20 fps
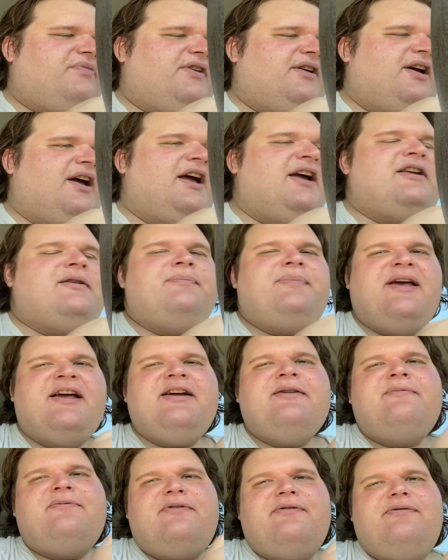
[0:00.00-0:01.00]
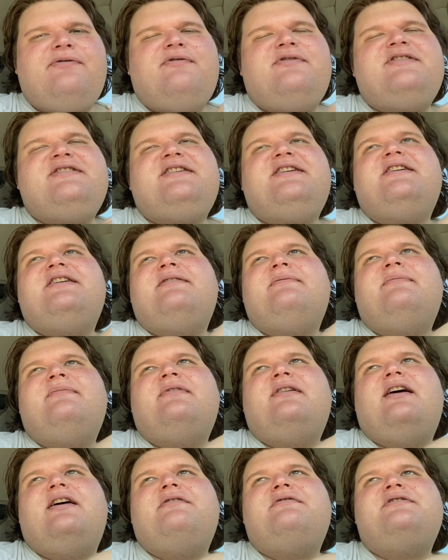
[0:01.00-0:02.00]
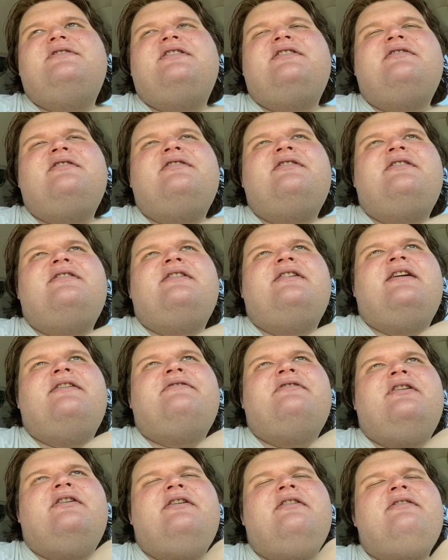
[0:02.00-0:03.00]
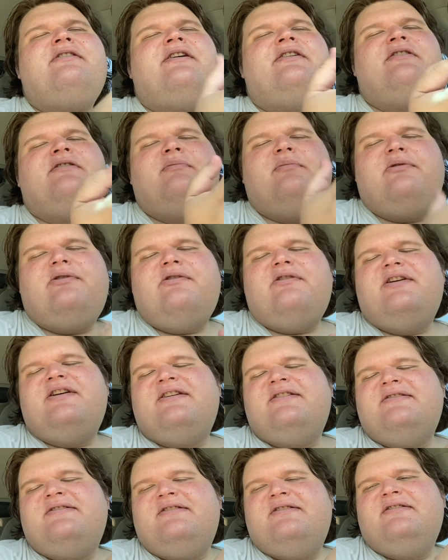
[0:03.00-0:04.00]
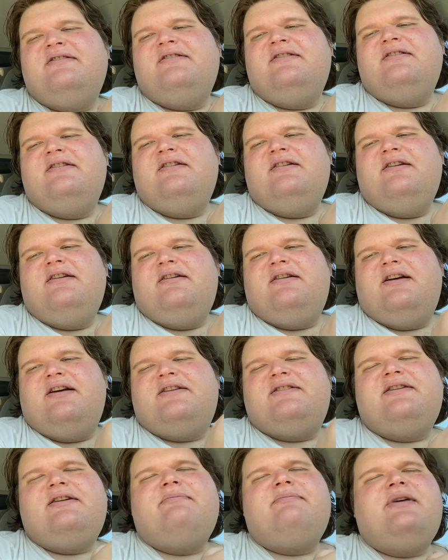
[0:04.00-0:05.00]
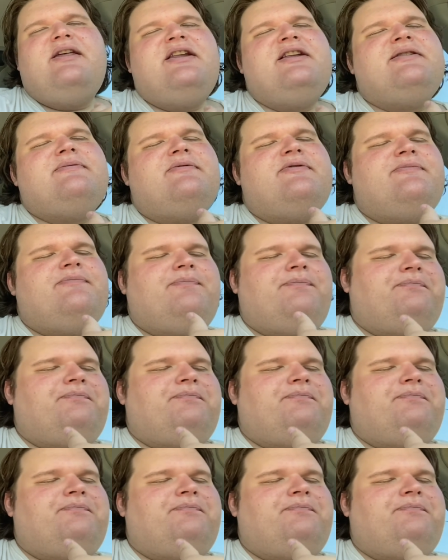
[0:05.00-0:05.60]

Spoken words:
I had to beg him for full time. I was there longer than all the other employees, except management,